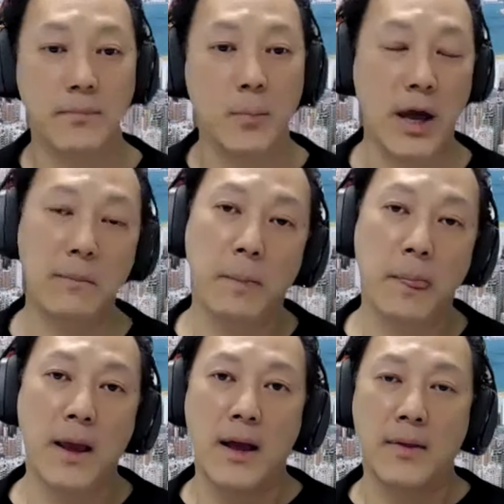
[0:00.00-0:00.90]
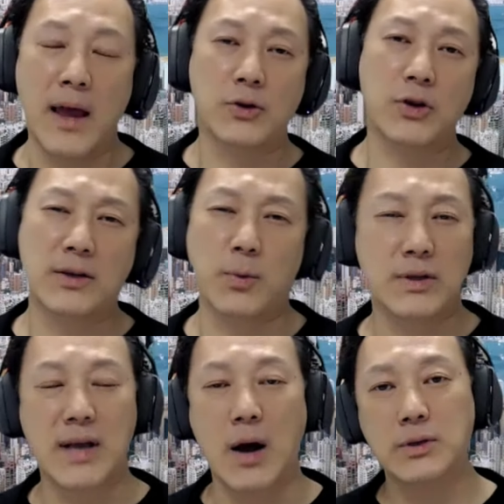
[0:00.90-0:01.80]
okay? Now, so as a
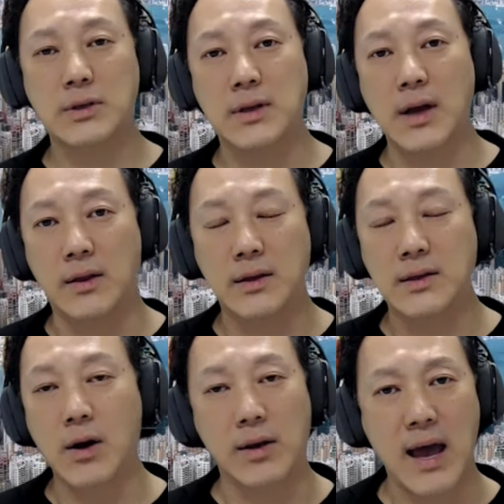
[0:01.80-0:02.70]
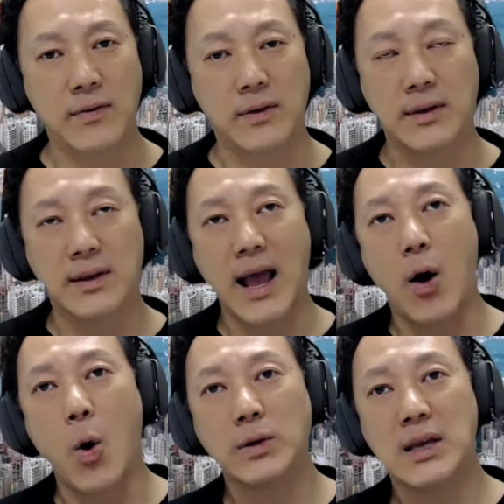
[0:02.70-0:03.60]
result, uh, so again, there are
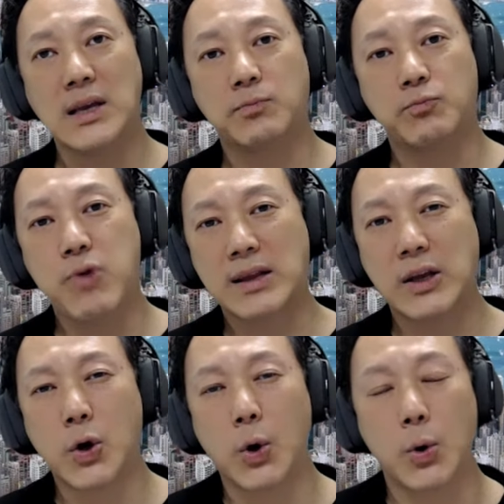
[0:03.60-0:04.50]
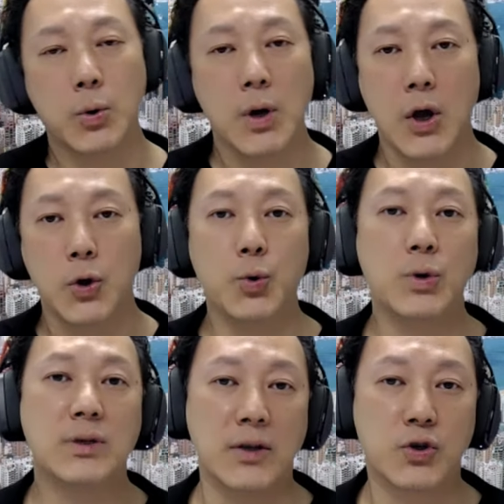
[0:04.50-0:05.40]
all these practical
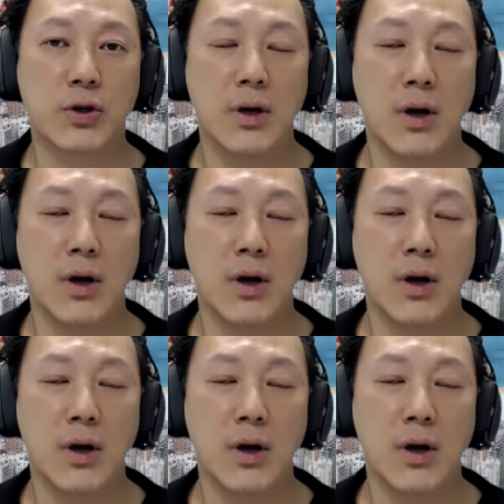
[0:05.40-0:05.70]
usage